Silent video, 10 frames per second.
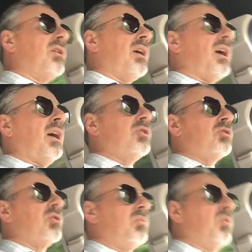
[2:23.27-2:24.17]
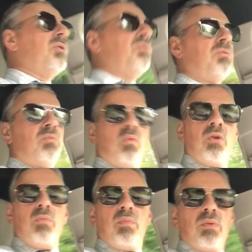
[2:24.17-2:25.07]
Actually, what
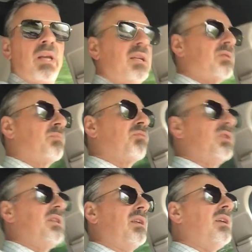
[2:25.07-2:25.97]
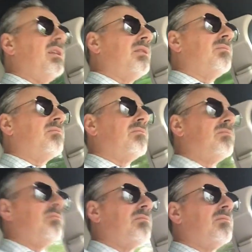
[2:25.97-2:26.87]
do plants breathe in?
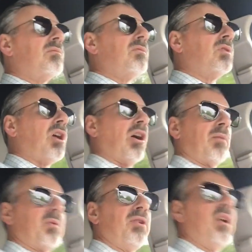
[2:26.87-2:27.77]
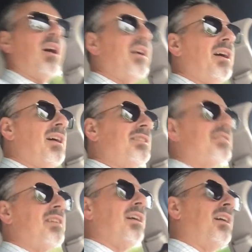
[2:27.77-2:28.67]
Carbon
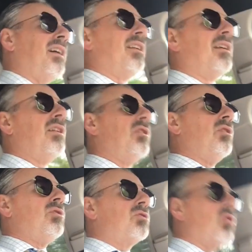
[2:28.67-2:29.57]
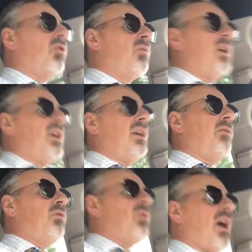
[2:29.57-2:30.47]
dioxide. So
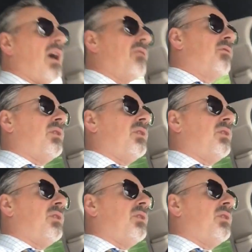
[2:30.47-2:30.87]
if you have,